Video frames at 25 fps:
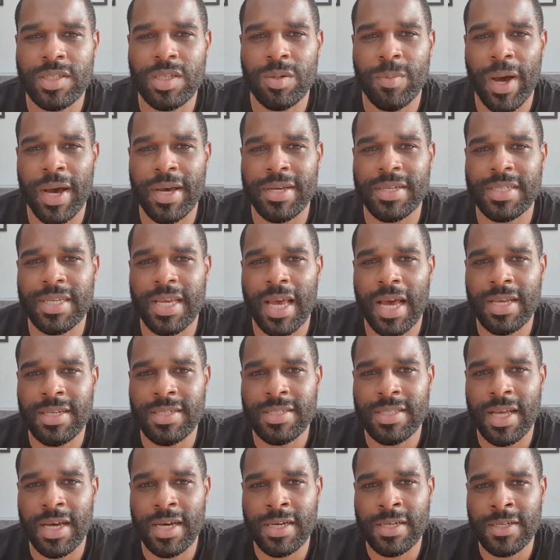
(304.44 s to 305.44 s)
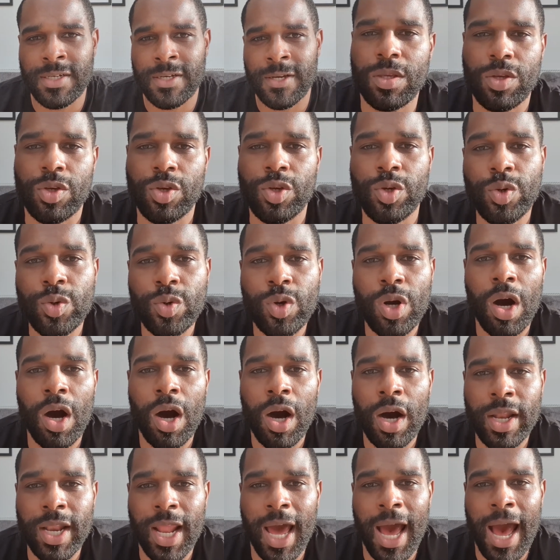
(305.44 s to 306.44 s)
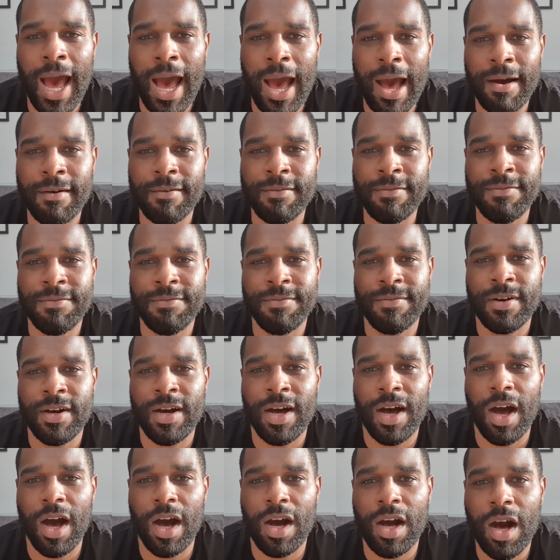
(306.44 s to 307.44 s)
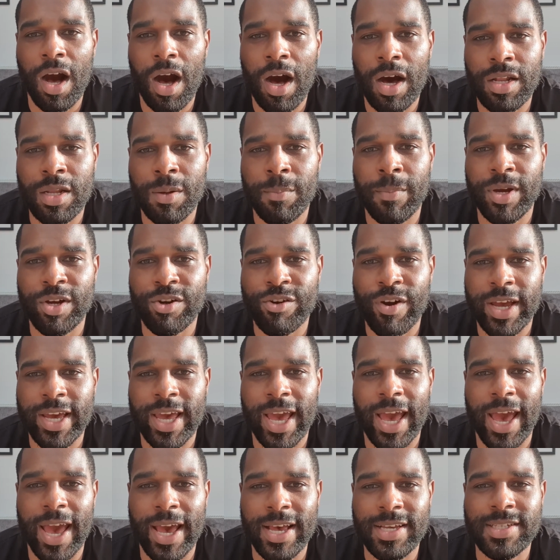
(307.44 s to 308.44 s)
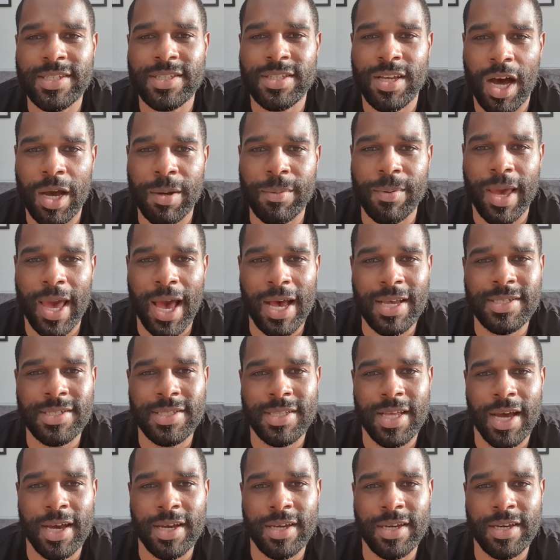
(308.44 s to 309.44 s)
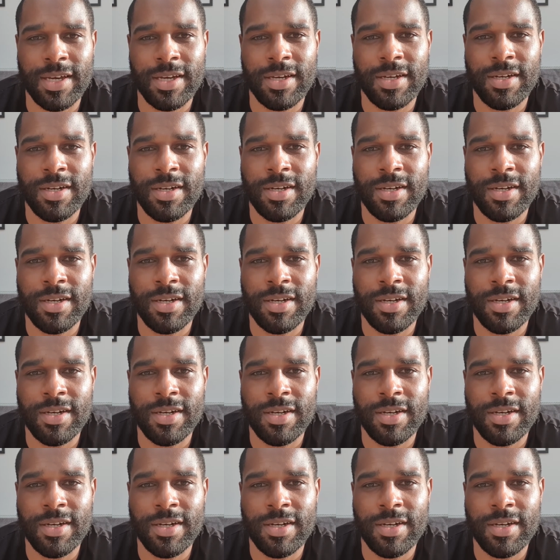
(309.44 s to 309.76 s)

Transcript: about his gas tank. You can't have a Conor McGregor S-type gas tank.